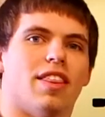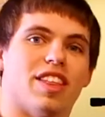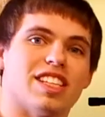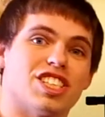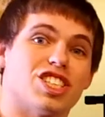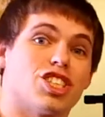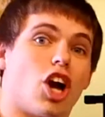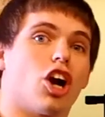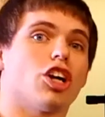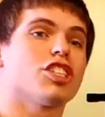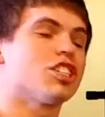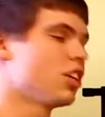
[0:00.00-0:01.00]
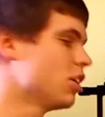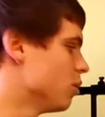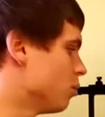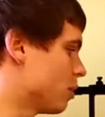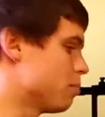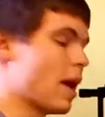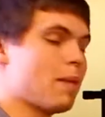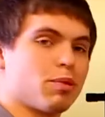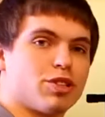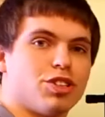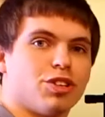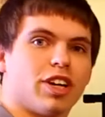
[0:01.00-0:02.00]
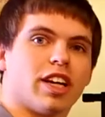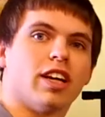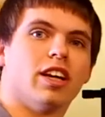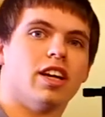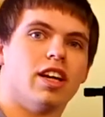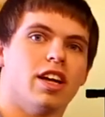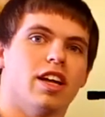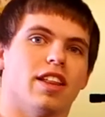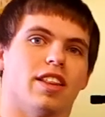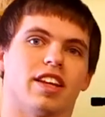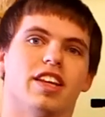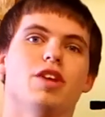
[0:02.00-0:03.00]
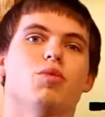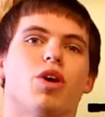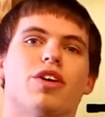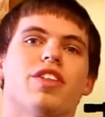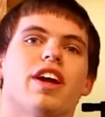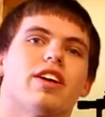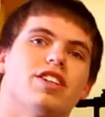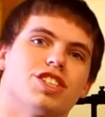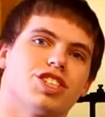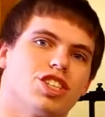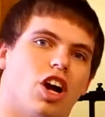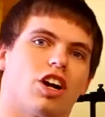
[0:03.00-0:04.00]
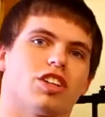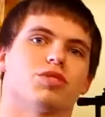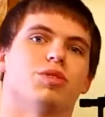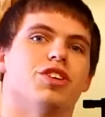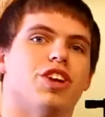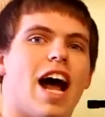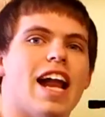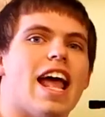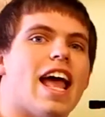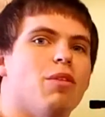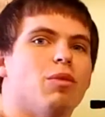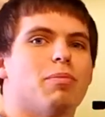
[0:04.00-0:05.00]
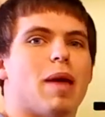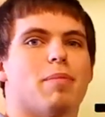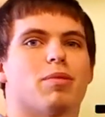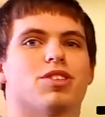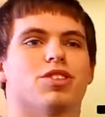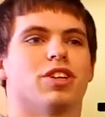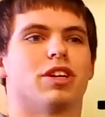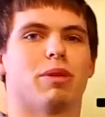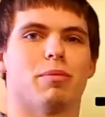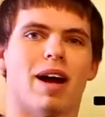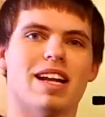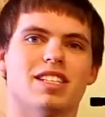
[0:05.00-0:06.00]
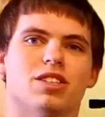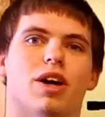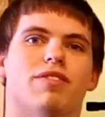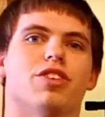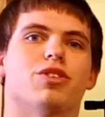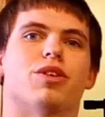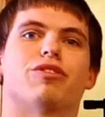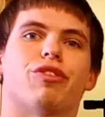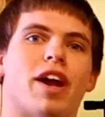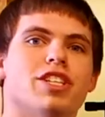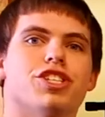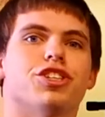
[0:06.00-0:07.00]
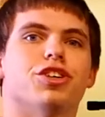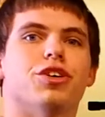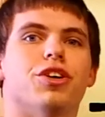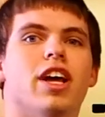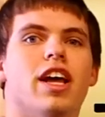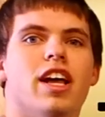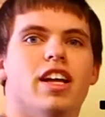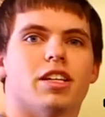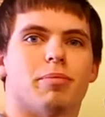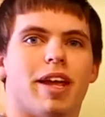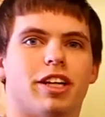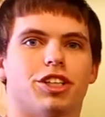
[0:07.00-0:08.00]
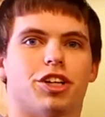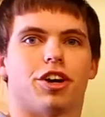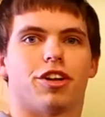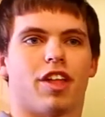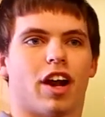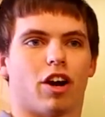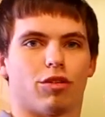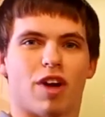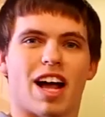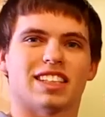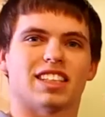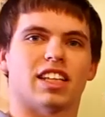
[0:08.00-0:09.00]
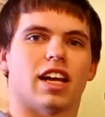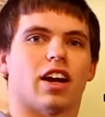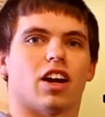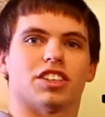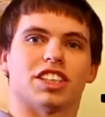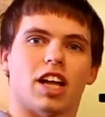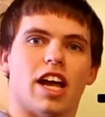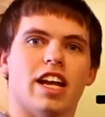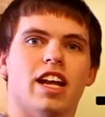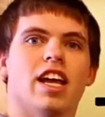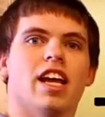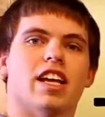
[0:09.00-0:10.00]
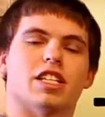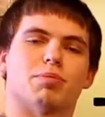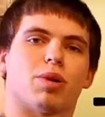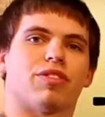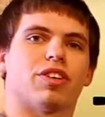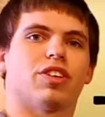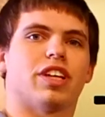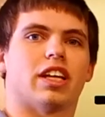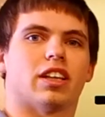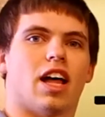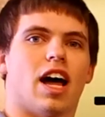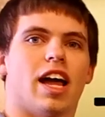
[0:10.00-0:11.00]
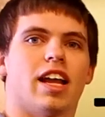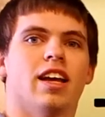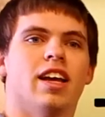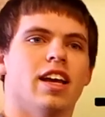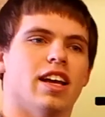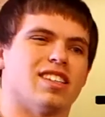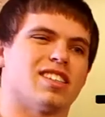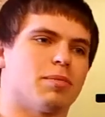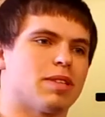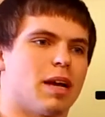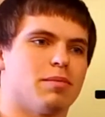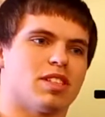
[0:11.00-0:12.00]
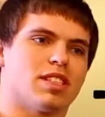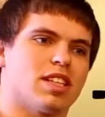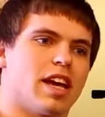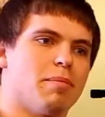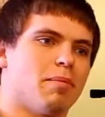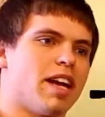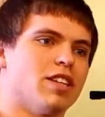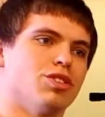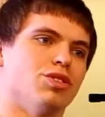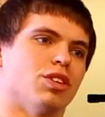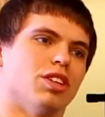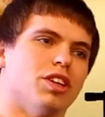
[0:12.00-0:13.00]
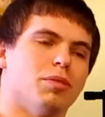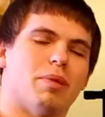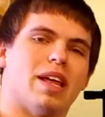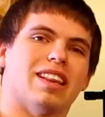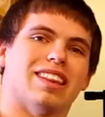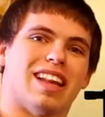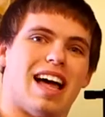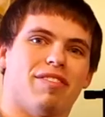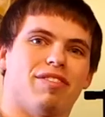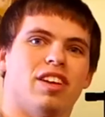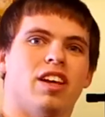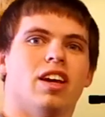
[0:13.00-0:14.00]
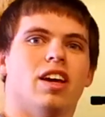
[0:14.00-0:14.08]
This starts with paper tuning. And the key word there is starts. We do not end with paper tuning. We might still have to do a French tune to make sure that our rest and our sight is perfectly in line, and sometimes the sight might tune a little bit left